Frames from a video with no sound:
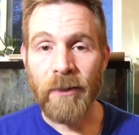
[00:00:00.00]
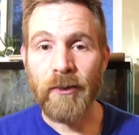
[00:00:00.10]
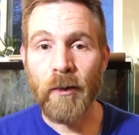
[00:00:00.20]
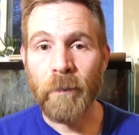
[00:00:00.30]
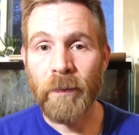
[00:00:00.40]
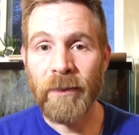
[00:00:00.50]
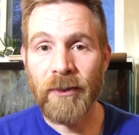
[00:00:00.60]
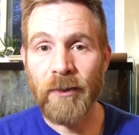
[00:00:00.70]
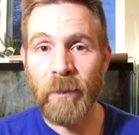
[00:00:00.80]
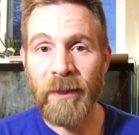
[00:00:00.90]
Don't put
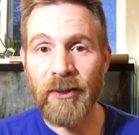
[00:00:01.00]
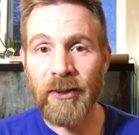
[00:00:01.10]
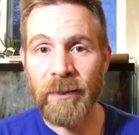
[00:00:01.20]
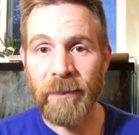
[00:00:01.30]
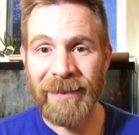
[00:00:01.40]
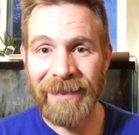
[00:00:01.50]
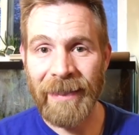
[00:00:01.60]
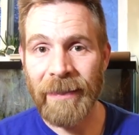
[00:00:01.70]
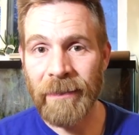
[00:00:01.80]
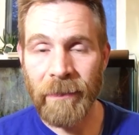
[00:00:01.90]
too much
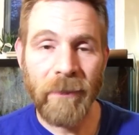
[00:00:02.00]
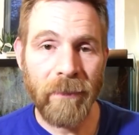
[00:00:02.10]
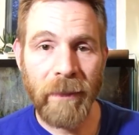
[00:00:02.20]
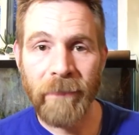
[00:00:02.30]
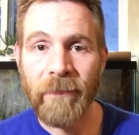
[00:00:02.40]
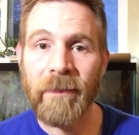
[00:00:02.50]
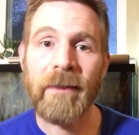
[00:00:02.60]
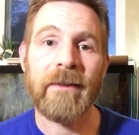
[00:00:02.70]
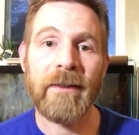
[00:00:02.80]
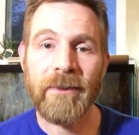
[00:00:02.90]
sand or whatever,
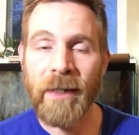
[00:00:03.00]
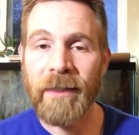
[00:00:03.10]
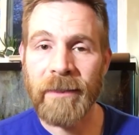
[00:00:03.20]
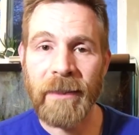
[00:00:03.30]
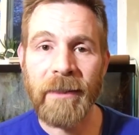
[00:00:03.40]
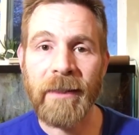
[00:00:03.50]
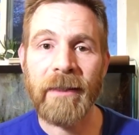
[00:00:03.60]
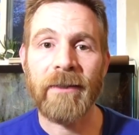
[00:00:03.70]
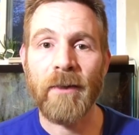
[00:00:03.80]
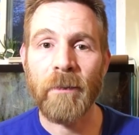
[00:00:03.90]
detritus,
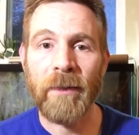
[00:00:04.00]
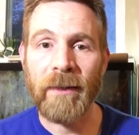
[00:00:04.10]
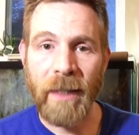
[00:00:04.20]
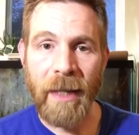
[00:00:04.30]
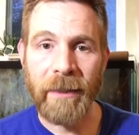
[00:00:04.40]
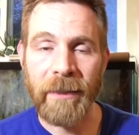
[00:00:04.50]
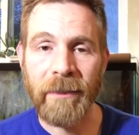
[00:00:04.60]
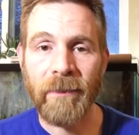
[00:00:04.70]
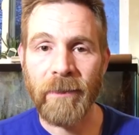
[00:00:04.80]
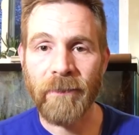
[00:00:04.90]
anything. Don't put a lot
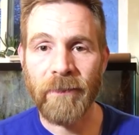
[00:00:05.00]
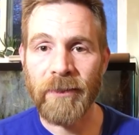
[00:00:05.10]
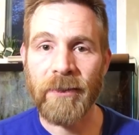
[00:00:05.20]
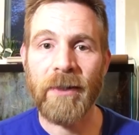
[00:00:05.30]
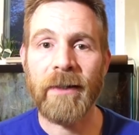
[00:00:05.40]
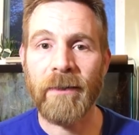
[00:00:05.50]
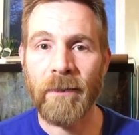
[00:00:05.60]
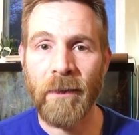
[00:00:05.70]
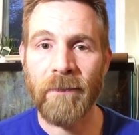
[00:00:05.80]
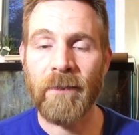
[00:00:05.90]
in. When you first start, it
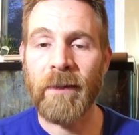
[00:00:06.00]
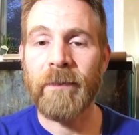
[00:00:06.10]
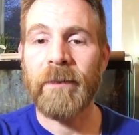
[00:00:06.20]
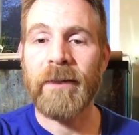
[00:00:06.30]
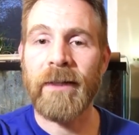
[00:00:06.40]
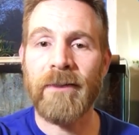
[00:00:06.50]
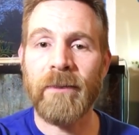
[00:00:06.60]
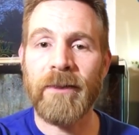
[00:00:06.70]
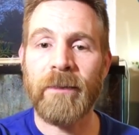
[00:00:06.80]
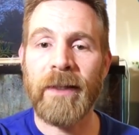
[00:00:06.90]
will overwhelm them and get too
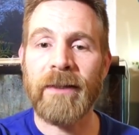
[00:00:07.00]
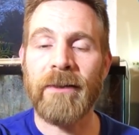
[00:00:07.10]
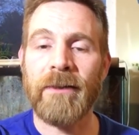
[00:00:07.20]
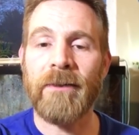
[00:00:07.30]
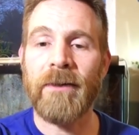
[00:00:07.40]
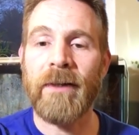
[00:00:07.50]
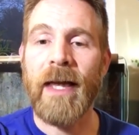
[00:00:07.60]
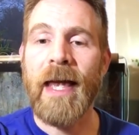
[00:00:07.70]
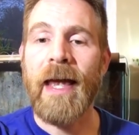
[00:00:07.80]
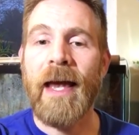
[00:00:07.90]
much bacterial growth.
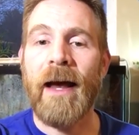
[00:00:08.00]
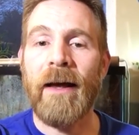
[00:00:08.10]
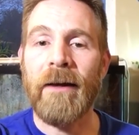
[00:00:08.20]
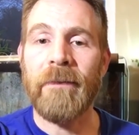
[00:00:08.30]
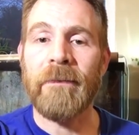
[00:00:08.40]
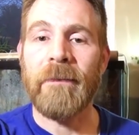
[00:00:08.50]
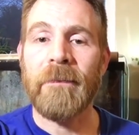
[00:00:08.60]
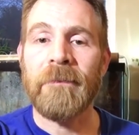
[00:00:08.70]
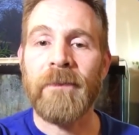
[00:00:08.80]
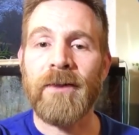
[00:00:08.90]
Um,
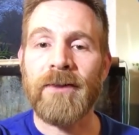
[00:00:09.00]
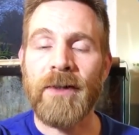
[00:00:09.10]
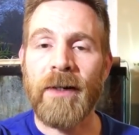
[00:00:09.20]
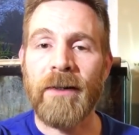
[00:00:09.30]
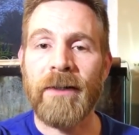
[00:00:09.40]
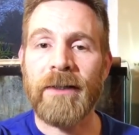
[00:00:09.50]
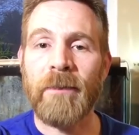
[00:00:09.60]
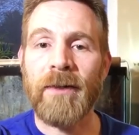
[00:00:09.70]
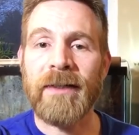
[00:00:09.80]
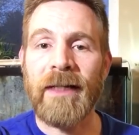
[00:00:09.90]
so start out in a
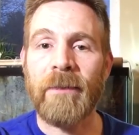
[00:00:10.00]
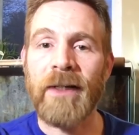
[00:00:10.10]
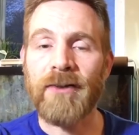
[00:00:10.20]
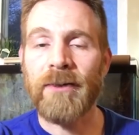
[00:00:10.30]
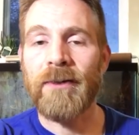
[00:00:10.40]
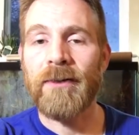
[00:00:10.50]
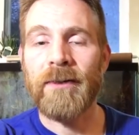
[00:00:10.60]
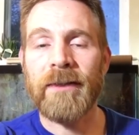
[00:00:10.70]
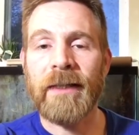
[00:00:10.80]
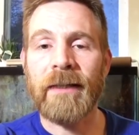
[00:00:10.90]
small container. Make sure you're
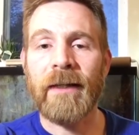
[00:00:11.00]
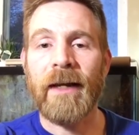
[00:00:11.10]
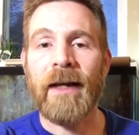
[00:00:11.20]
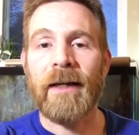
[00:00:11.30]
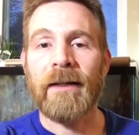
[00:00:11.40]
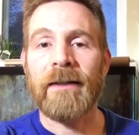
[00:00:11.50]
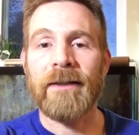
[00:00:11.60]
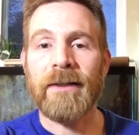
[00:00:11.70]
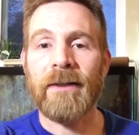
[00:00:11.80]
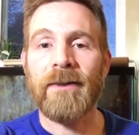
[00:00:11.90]
using
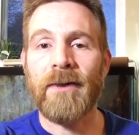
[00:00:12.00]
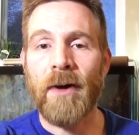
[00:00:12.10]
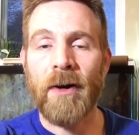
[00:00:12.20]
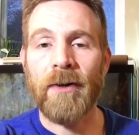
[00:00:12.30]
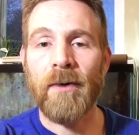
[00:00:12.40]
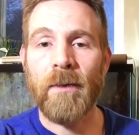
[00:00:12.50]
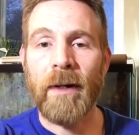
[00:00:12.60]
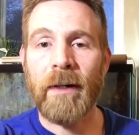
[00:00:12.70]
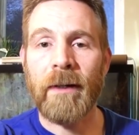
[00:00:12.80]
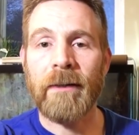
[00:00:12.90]
distilled or RO
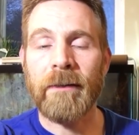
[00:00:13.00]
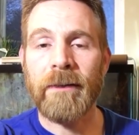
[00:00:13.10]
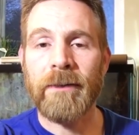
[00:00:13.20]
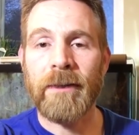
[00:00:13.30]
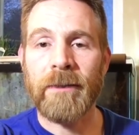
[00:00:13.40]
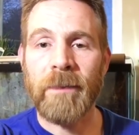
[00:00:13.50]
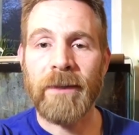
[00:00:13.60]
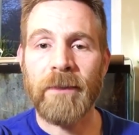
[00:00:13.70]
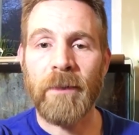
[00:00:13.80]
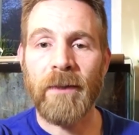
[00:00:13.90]
water. Don't use just plain
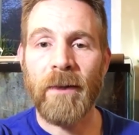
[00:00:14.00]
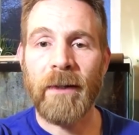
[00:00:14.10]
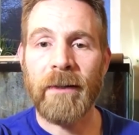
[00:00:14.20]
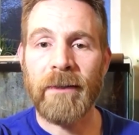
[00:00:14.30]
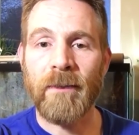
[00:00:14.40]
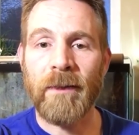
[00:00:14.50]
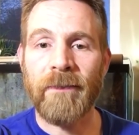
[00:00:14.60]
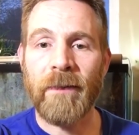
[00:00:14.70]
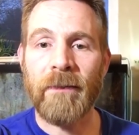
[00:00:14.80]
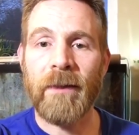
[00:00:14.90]
spring water. It doesn't work
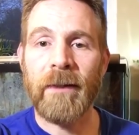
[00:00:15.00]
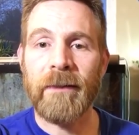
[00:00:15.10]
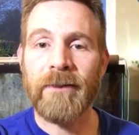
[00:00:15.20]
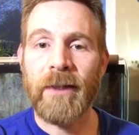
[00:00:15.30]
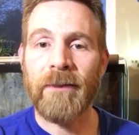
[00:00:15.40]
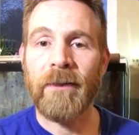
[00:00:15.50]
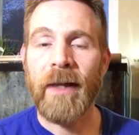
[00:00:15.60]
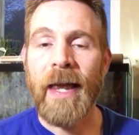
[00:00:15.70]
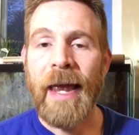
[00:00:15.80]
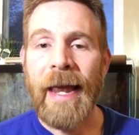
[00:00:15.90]
very well in general.
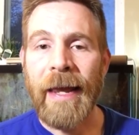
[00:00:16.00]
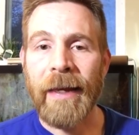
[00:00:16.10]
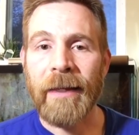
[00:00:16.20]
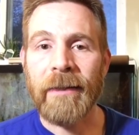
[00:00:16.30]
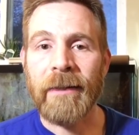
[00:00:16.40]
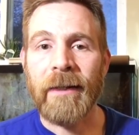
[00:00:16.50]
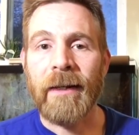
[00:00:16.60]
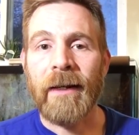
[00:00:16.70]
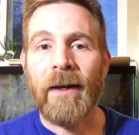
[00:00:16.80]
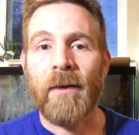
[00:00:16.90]
And
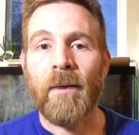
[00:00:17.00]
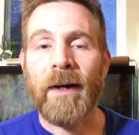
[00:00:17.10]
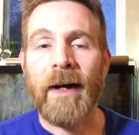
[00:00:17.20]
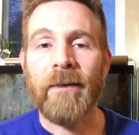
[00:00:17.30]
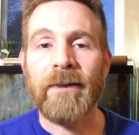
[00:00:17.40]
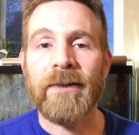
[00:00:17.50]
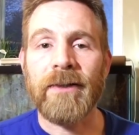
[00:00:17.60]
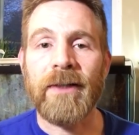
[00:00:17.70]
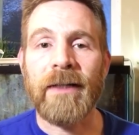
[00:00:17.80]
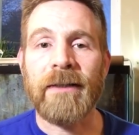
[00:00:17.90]
what I would
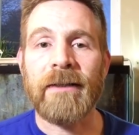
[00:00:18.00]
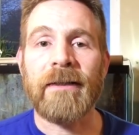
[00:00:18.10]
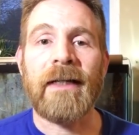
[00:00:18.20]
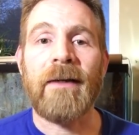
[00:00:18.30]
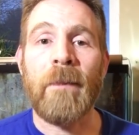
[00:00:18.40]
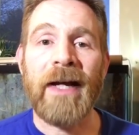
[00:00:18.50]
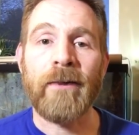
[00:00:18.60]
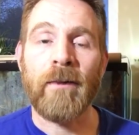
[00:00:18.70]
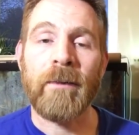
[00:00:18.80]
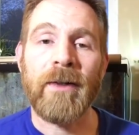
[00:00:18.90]
suggest is to get a
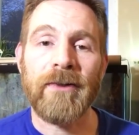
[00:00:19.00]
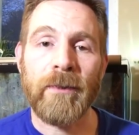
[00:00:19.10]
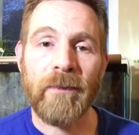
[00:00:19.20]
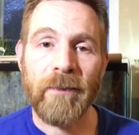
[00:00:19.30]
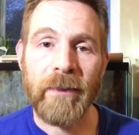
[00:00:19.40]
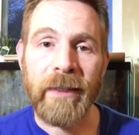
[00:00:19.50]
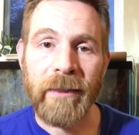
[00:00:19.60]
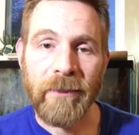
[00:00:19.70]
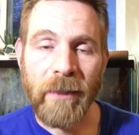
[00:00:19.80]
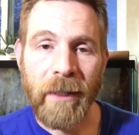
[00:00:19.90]
microworm culture before you get
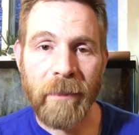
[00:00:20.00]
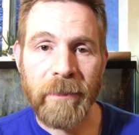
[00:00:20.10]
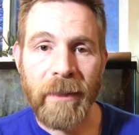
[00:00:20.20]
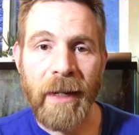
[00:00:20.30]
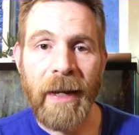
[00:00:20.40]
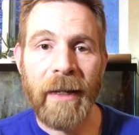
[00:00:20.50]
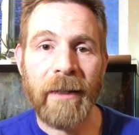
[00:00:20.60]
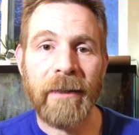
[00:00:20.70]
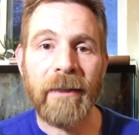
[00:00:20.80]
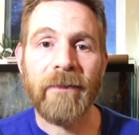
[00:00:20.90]
the triops
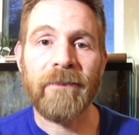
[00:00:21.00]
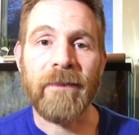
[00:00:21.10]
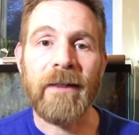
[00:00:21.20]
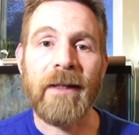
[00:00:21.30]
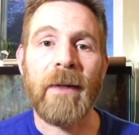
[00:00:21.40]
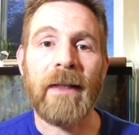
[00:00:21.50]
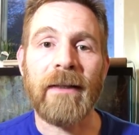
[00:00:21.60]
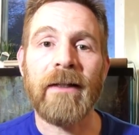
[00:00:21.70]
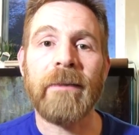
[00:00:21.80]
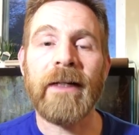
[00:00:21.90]
and feed them a
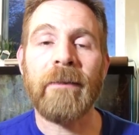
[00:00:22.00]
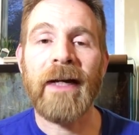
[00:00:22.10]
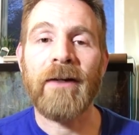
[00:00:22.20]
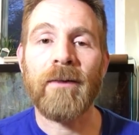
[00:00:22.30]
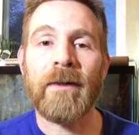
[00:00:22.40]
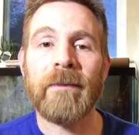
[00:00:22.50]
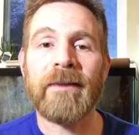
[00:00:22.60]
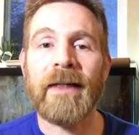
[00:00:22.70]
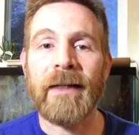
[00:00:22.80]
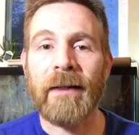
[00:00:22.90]
little bit of microworms
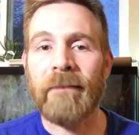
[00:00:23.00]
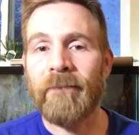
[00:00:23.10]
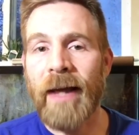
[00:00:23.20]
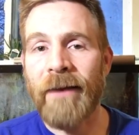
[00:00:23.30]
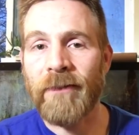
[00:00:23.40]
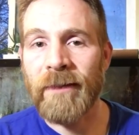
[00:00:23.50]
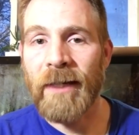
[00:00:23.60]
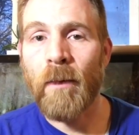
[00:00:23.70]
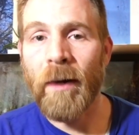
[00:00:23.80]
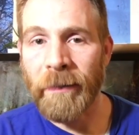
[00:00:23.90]
like after day
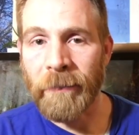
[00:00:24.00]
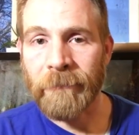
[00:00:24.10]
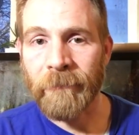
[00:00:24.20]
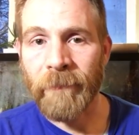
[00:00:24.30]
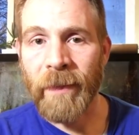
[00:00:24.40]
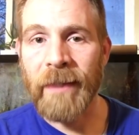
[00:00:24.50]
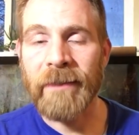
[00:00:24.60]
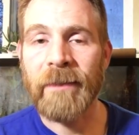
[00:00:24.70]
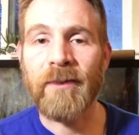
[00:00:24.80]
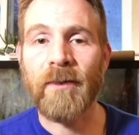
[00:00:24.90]
one. That
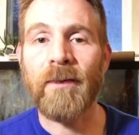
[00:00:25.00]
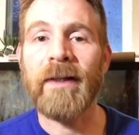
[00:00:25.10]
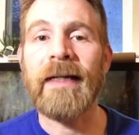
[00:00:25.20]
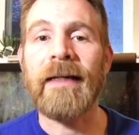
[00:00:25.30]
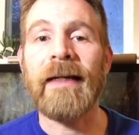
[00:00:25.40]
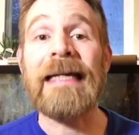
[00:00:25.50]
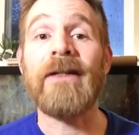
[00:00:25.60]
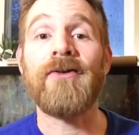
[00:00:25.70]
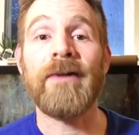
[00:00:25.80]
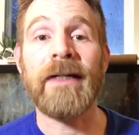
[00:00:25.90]
seems to really
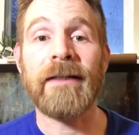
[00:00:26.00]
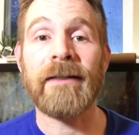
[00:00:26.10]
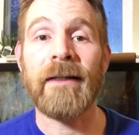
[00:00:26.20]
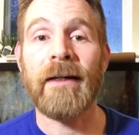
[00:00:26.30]
increase